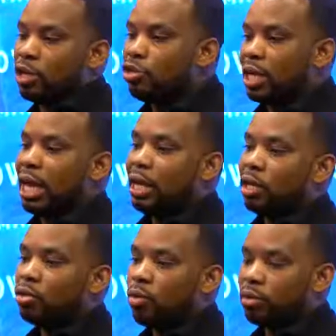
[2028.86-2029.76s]
and you
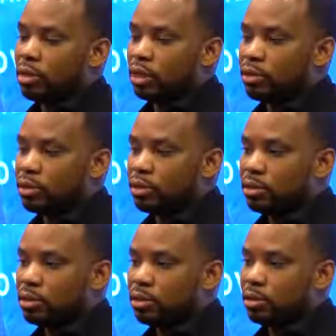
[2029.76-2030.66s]
can't ignore this,
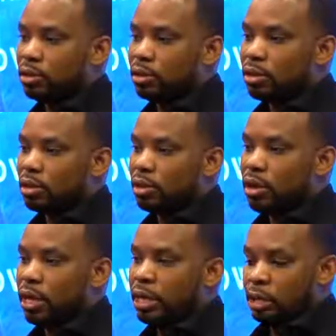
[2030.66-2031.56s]

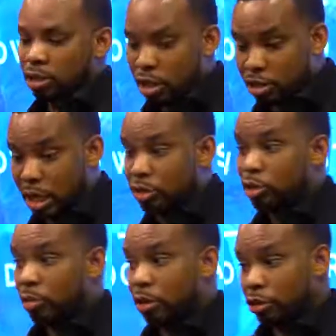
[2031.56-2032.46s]
all right? So
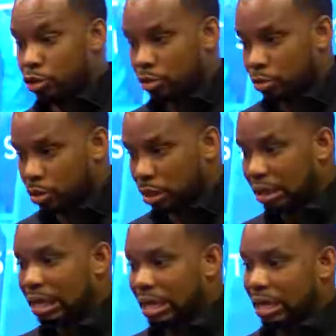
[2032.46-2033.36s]
as you're
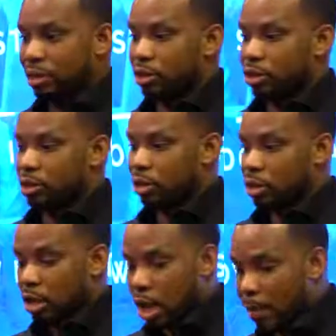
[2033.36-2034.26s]
looking at this
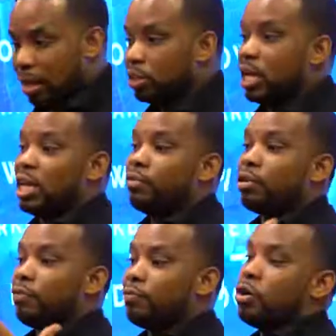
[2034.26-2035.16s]
and about to take
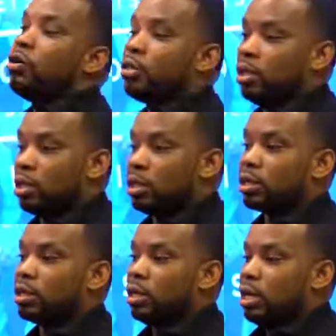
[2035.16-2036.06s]
even a further
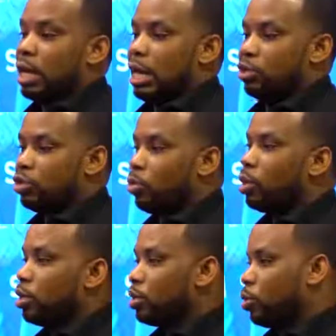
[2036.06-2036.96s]
look as to
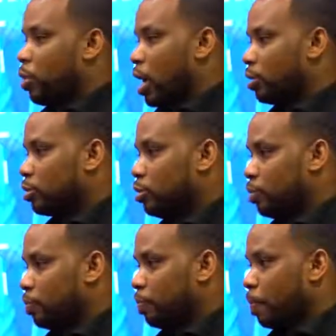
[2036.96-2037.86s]
what it is that we actually
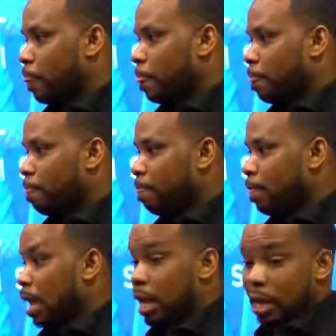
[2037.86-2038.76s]
do,
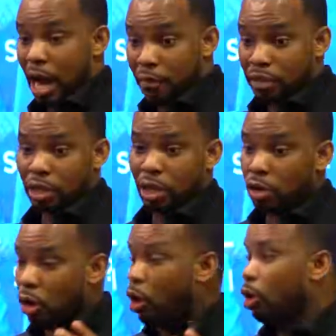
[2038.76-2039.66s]
and obviously I
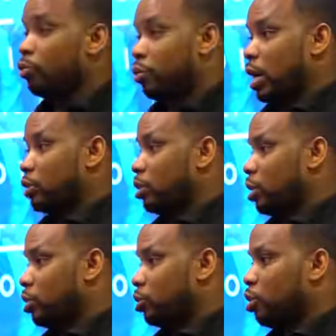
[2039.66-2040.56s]
know all of you are actually
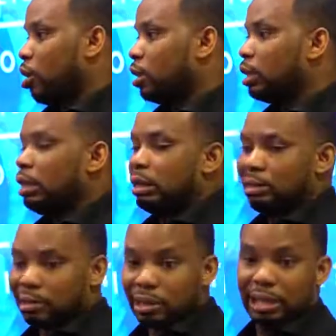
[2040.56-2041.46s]
going to get started
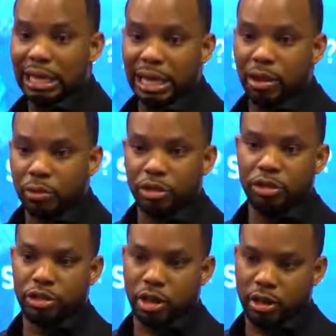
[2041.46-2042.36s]
looking at
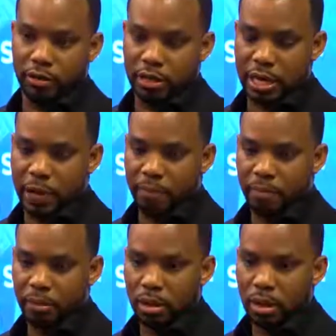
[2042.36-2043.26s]
what you saw here today.
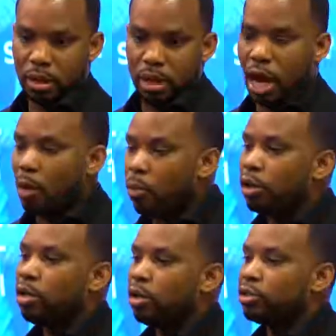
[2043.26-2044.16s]
I
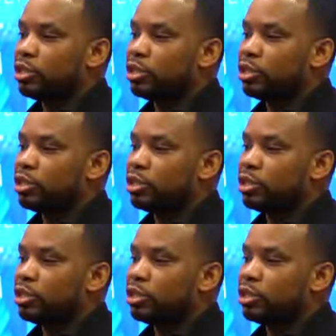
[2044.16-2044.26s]
want you to